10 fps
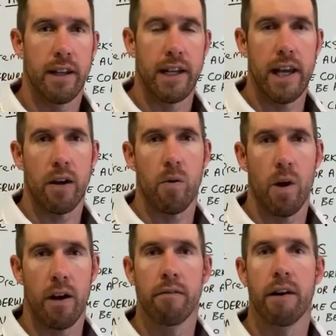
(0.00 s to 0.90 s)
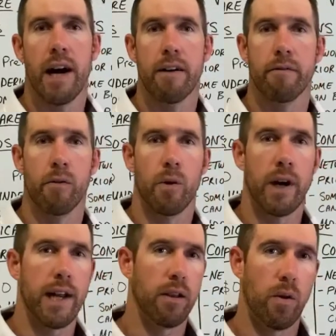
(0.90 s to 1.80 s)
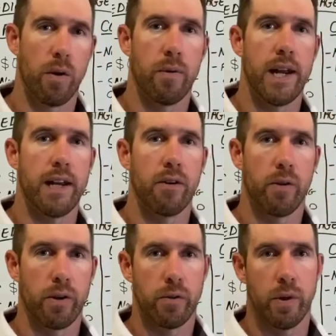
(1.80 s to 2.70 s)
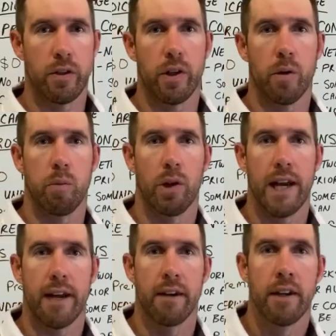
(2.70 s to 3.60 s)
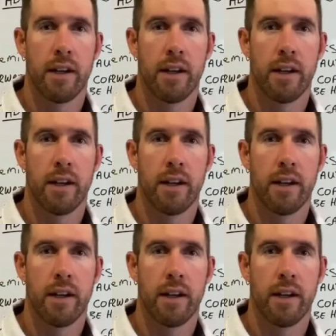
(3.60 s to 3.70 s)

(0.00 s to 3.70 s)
can't qualify for a lower rate or to switch their plan.